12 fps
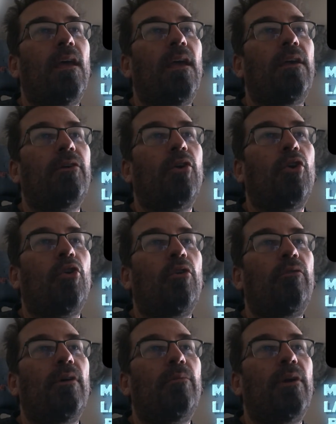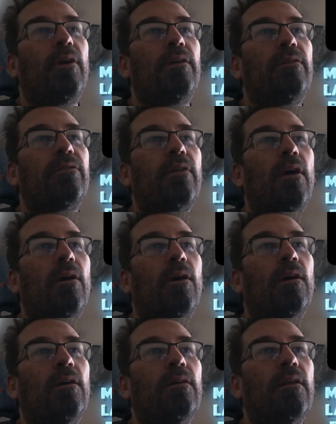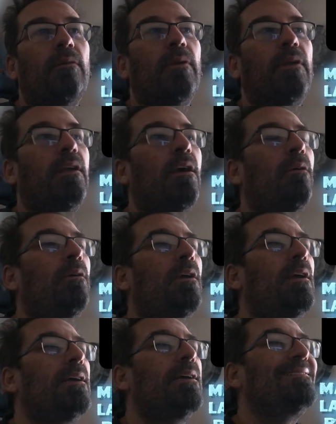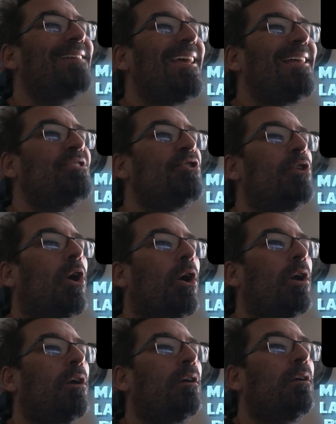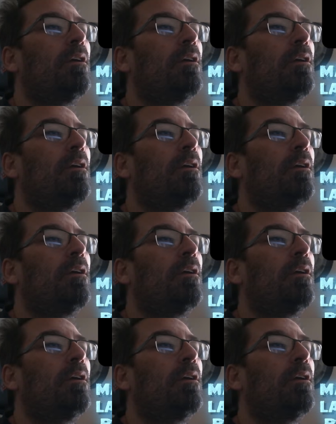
curve. Where is our, there we go, a tangent arc.